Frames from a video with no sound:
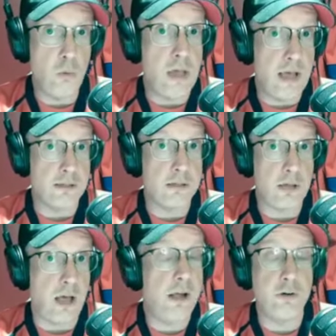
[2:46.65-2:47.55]
Oh,
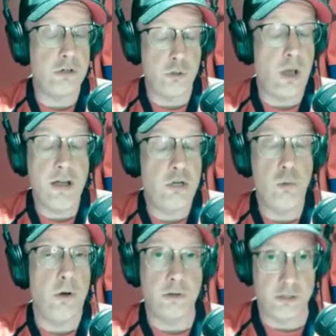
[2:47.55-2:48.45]
yes, I
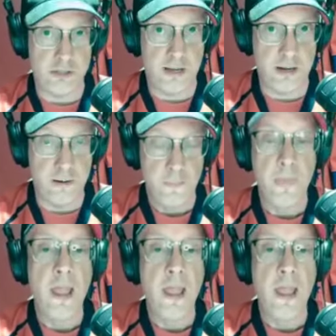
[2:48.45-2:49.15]
do understand.